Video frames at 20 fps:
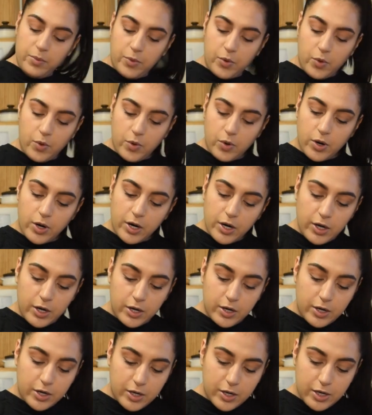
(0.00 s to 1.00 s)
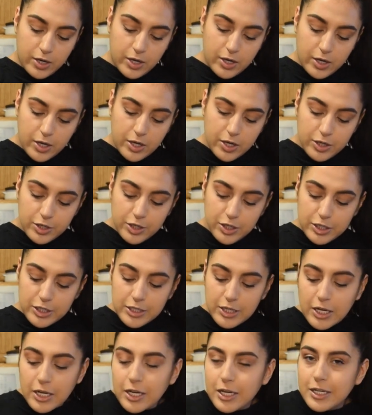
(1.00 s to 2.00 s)
more,
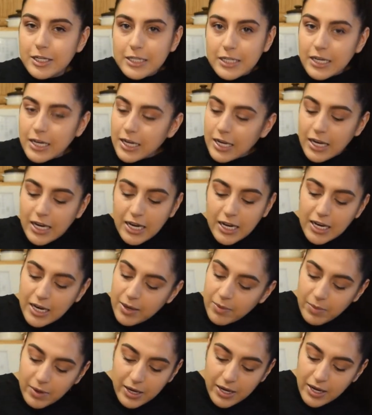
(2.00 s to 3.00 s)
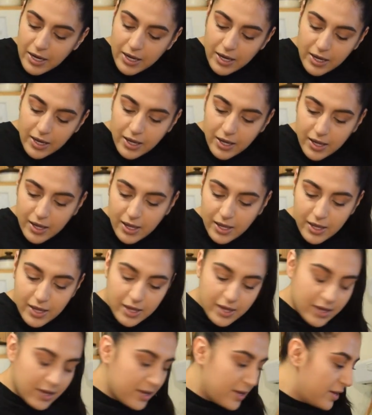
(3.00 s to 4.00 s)
just a teeny bit.
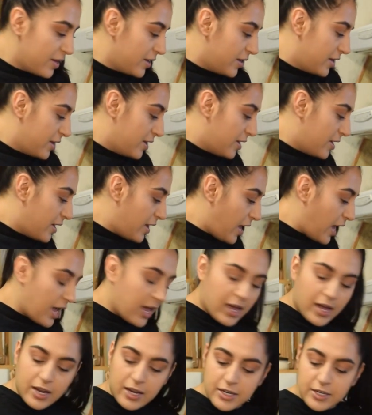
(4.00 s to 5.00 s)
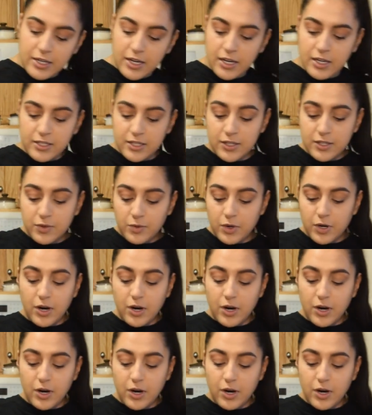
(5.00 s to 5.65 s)
And since we